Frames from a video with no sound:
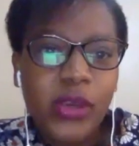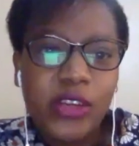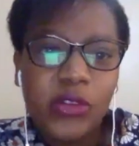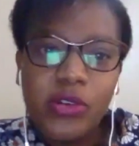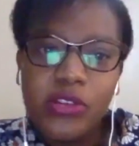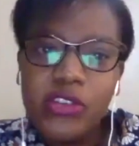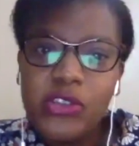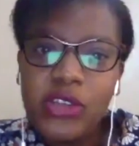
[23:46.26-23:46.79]
So
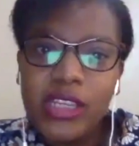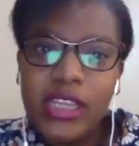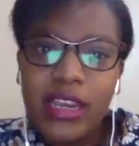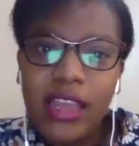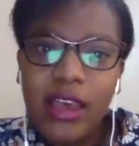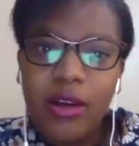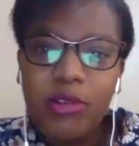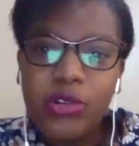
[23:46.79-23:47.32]
I don't
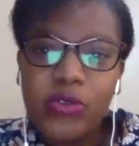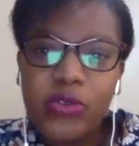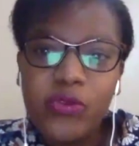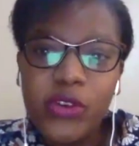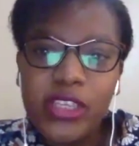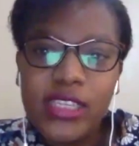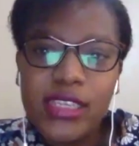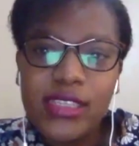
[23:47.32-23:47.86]
usually allow a lot
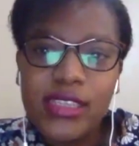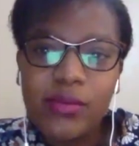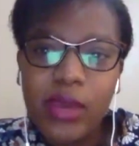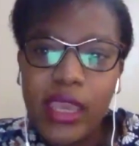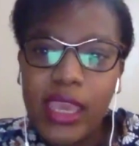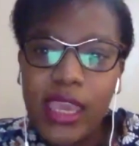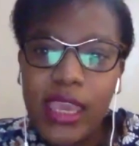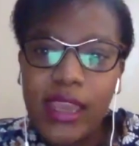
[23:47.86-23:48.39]
of voices
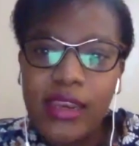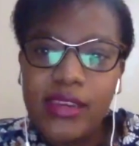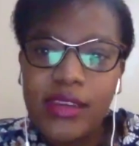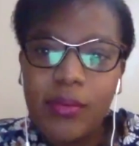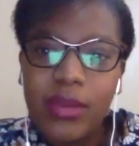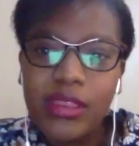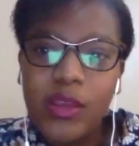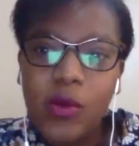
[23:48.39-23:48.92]
in my
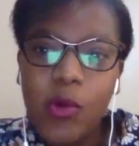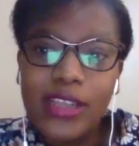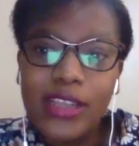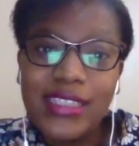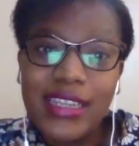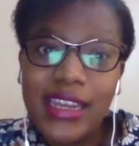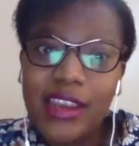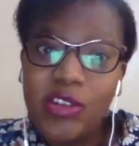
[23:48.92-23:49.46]
head, but the
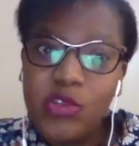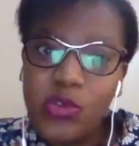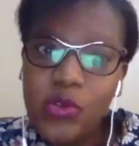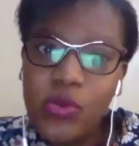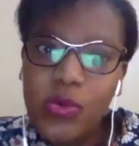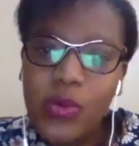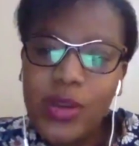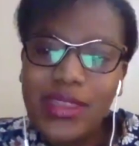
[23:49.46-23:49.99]
ones that I
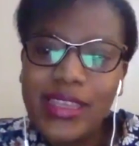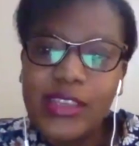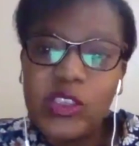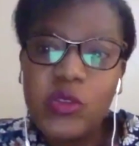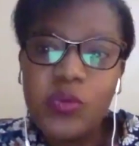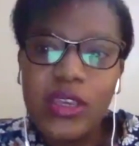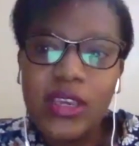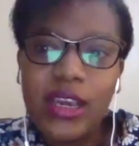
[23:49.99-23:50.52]
do, when
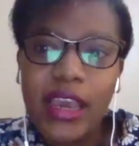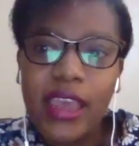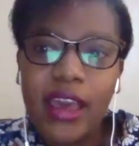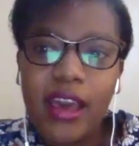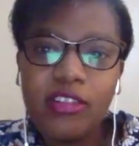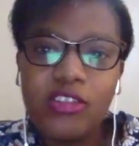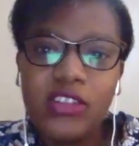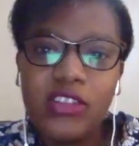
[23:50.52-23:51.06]
they speak,
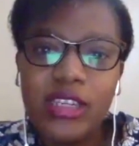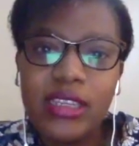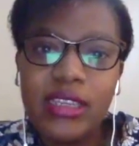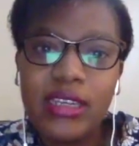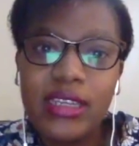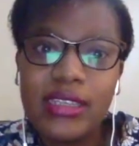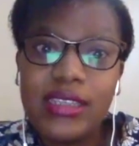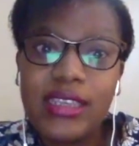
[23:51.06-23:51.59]
I
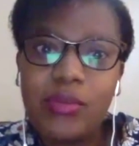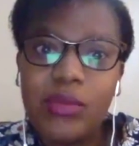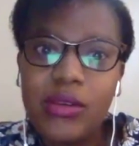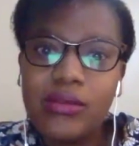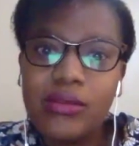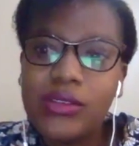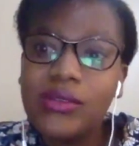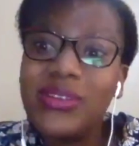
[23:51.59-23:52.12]
actually listen,
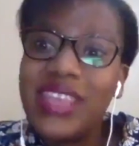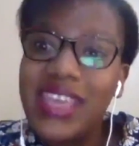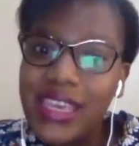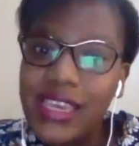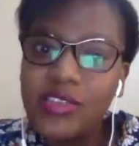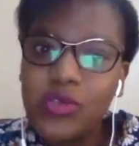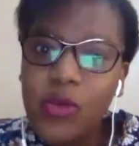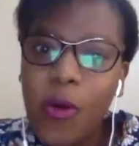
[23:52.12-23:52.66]
they
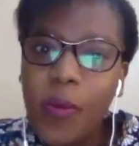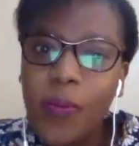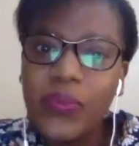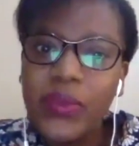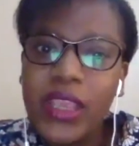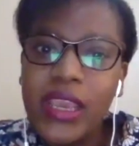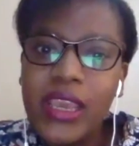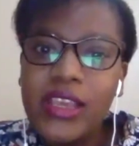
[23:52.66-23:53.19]
hit
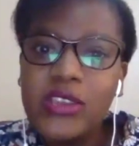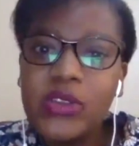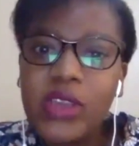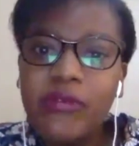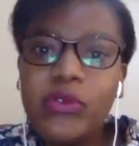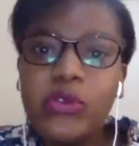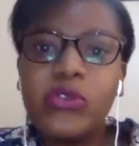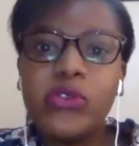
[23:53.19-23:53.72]
home.
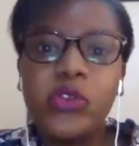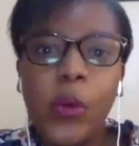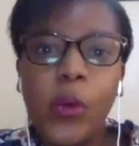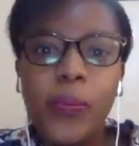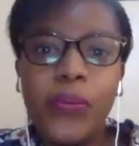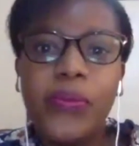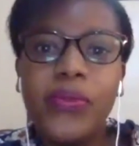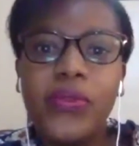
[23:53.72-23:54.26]
So I have to
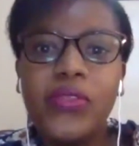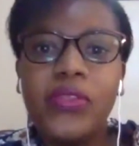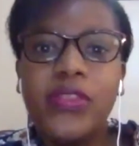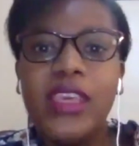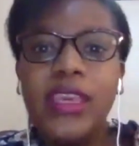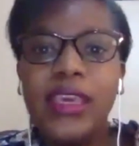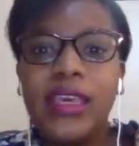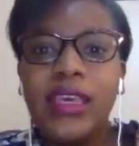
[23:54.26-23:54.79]
stop,
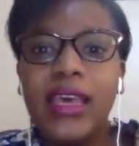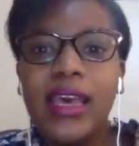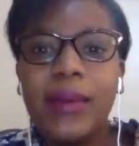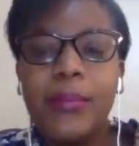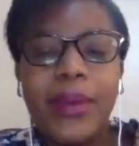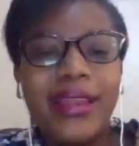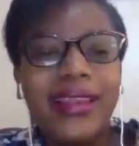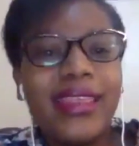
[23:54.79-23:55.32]
think,
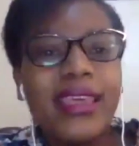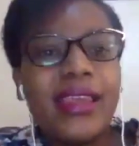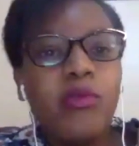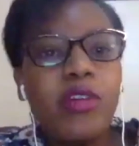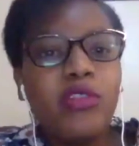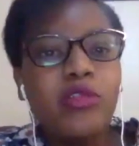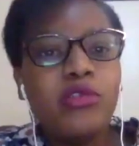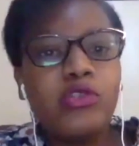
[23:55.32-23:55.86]
but
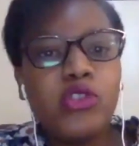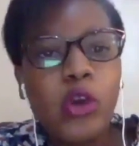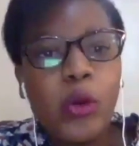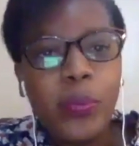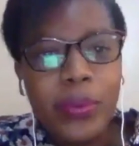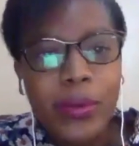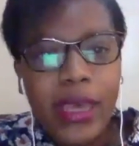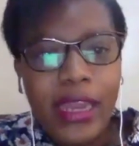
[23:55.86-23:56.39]
then when you
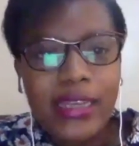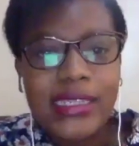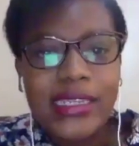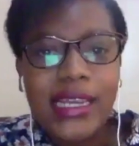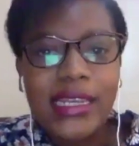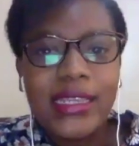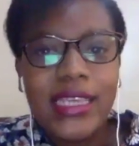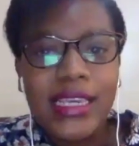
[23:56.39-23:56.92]
stop and
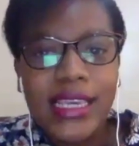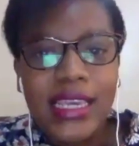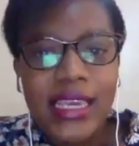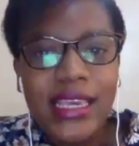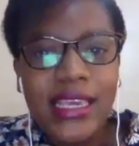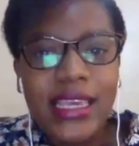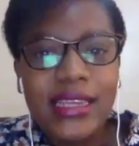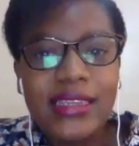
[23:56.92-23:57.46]
start
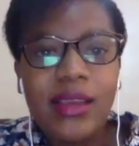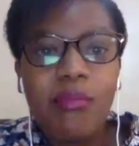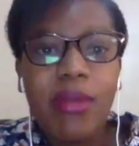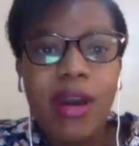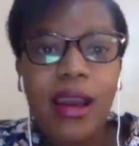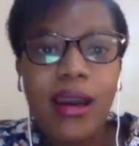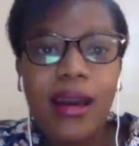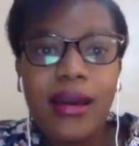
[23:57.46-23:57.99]
thinking,
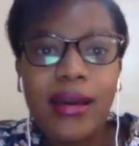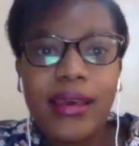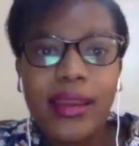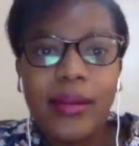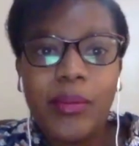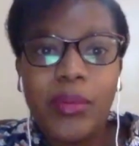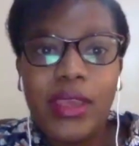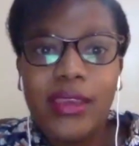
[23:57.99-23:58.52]
getting back
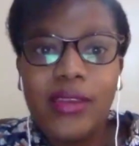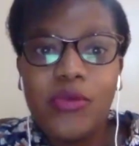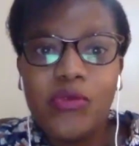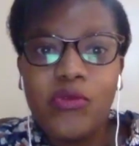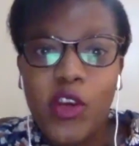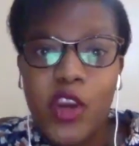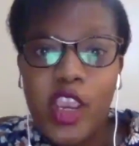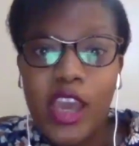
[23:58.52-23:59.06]
can
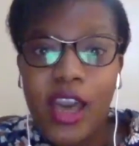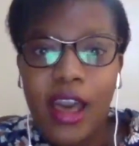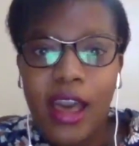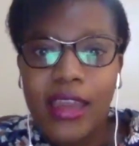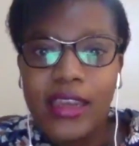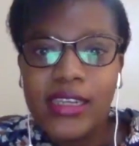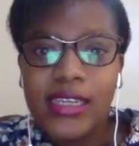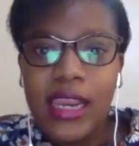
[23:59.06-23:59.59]
be very
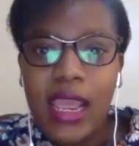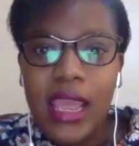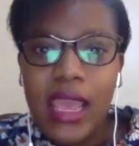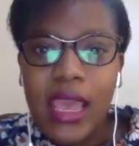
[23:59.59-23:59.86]
hard.